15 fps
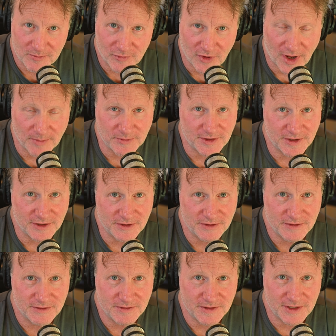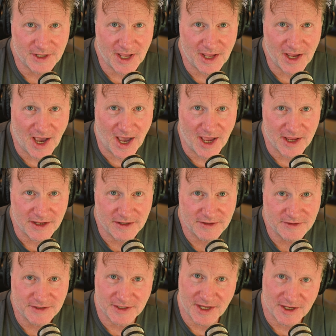prompting the AI
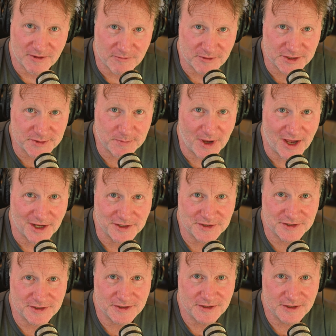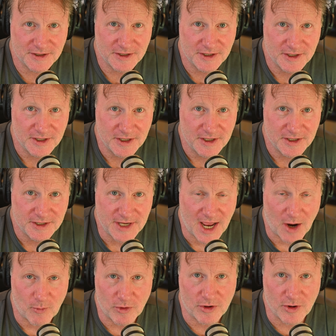to get a response.
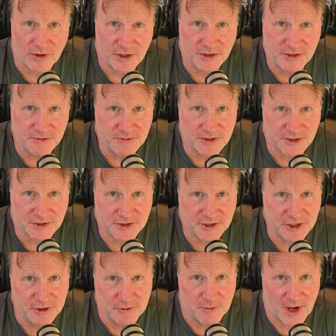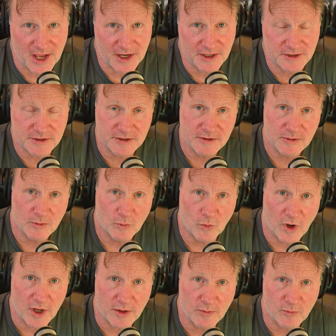Now, we're going to do this two ways.
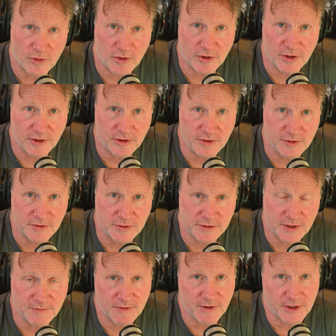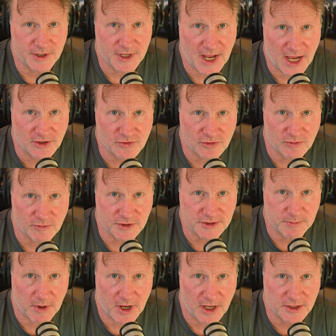One, we're going to use a very natural
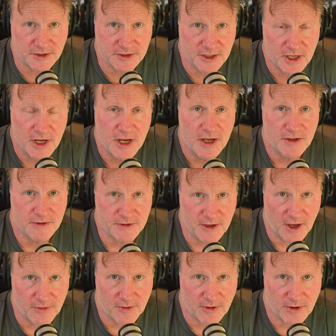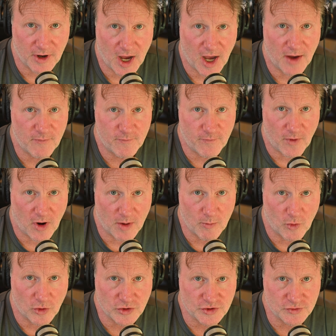response. The other, a far
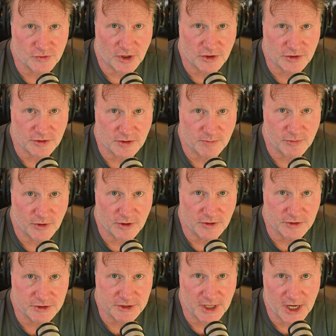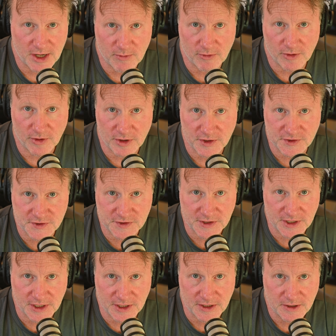more structured approach. And we're going to
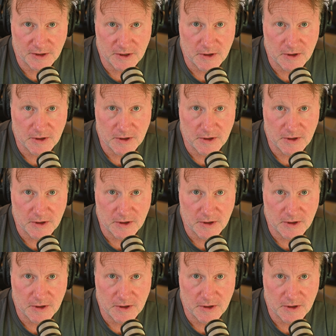see